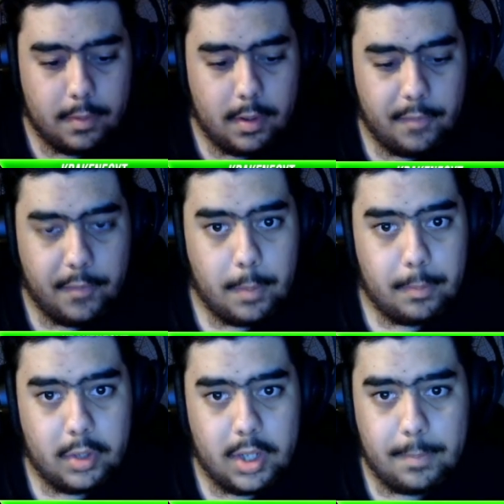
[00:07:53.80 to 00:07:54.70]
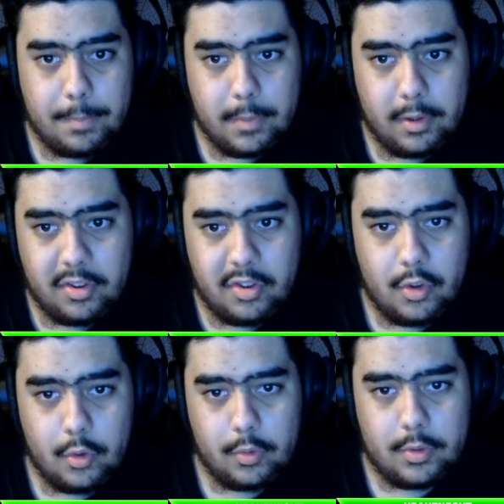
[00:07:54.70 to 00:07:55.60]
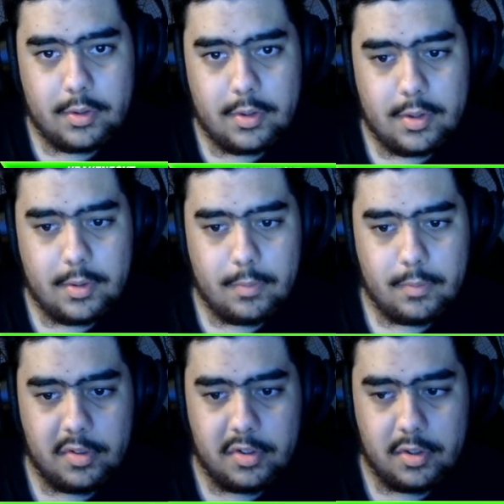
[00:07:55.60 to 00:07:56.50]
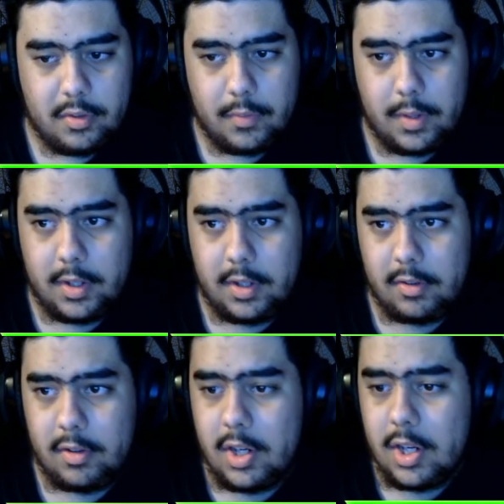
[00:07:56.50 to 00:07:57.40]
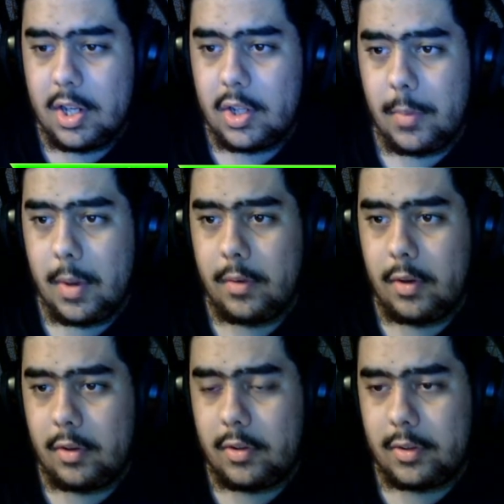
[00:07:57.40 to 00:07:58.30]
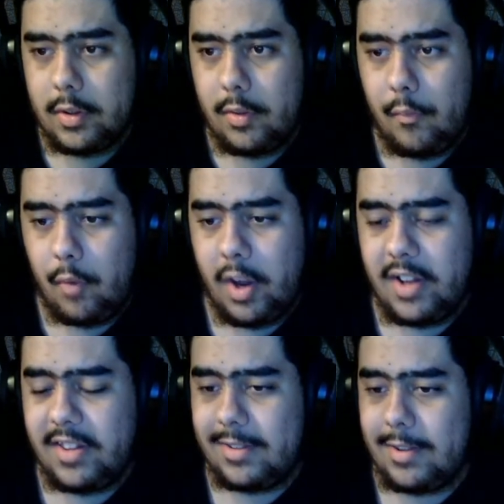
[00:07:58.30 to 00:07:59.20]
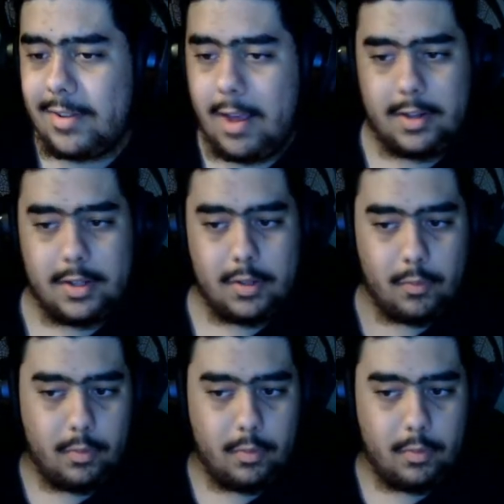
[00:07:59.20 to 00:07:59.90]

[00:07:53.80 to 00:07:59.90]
If I bring up my suits, which is right here. You may have noticed on the right side that we